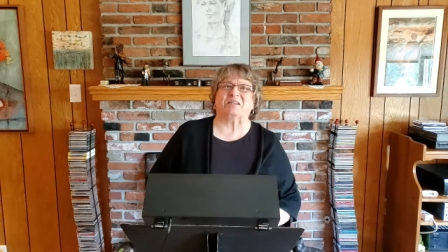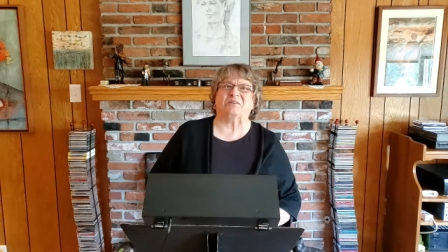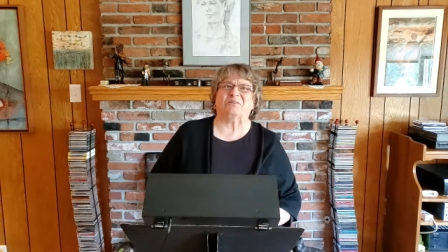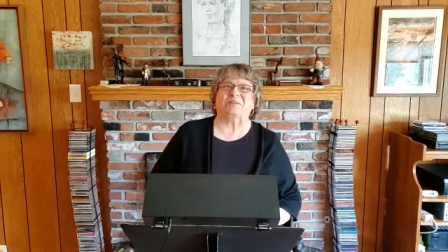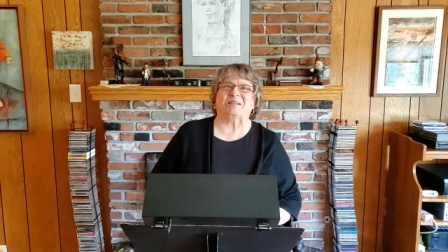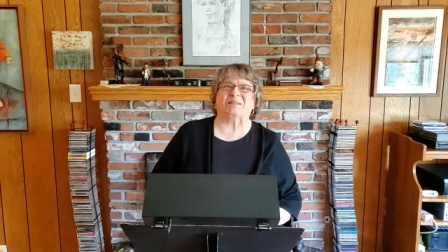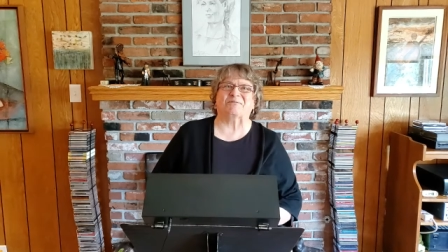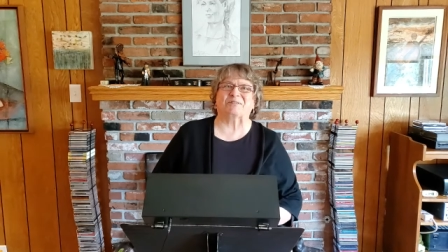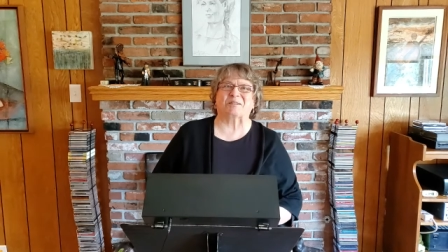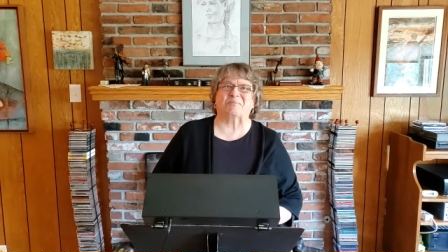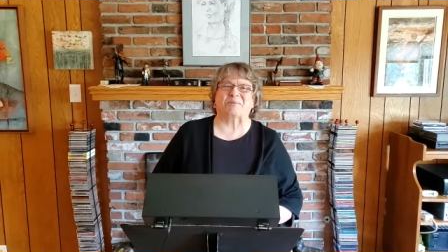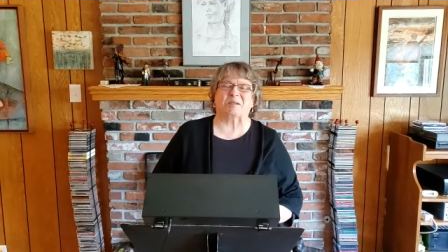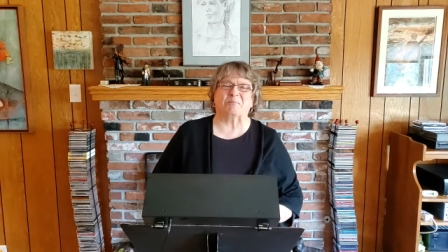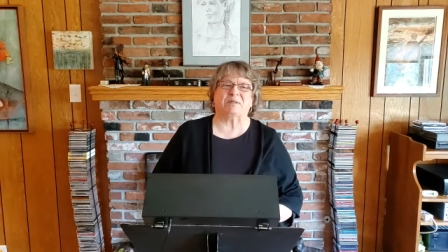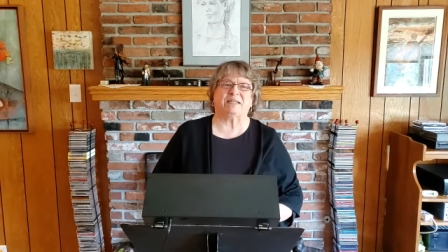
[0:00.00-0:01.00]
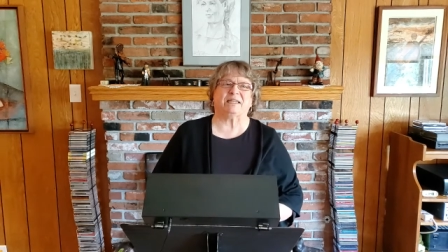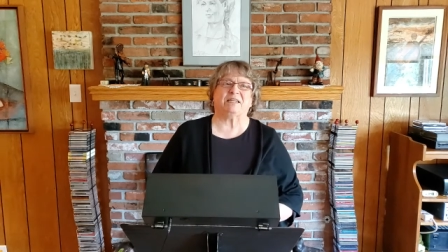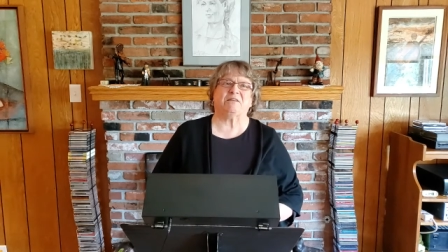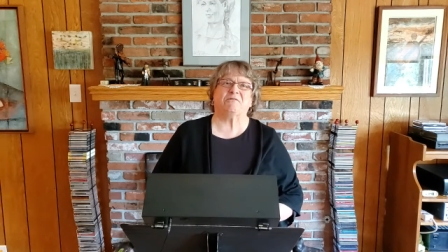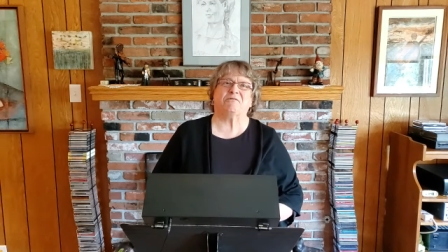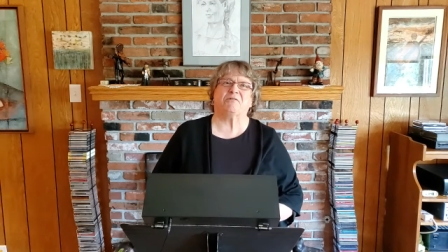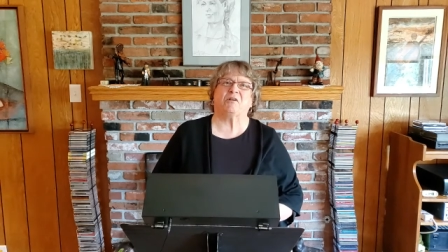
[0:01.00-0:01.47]
you think of something, but it
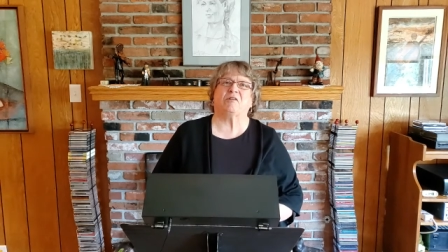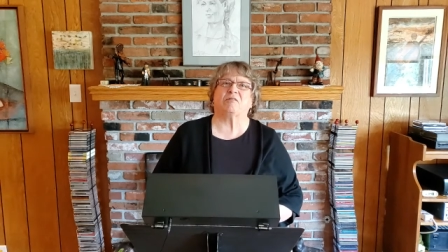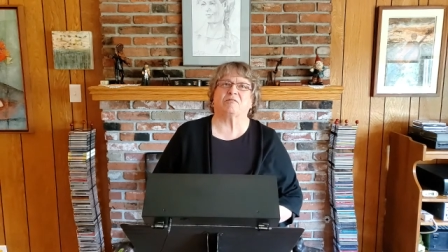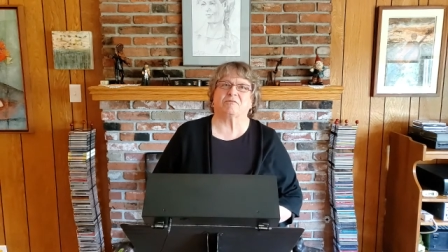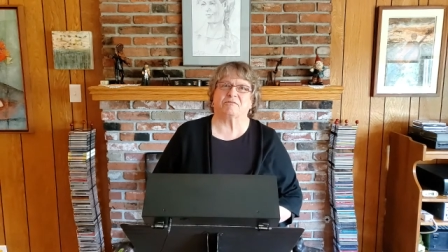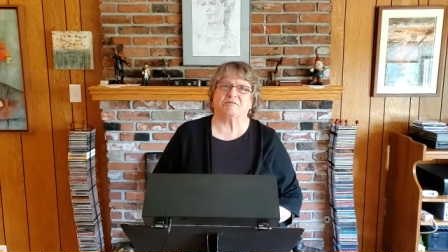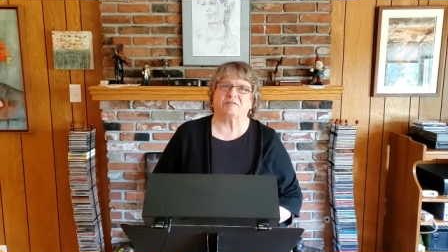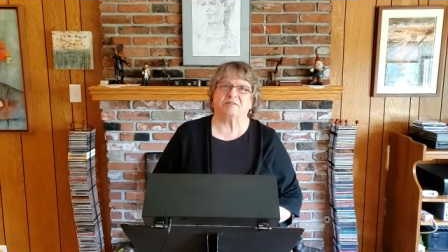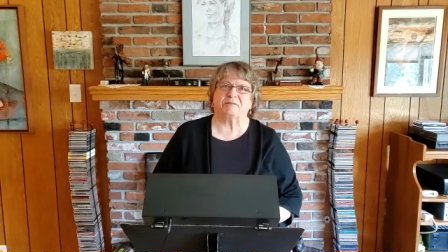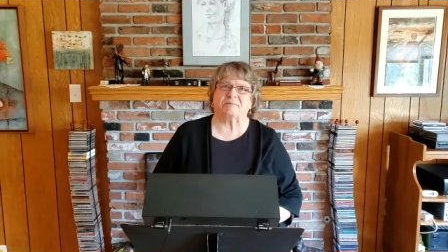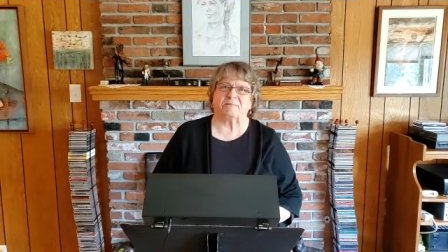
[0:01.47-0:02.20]
evolved.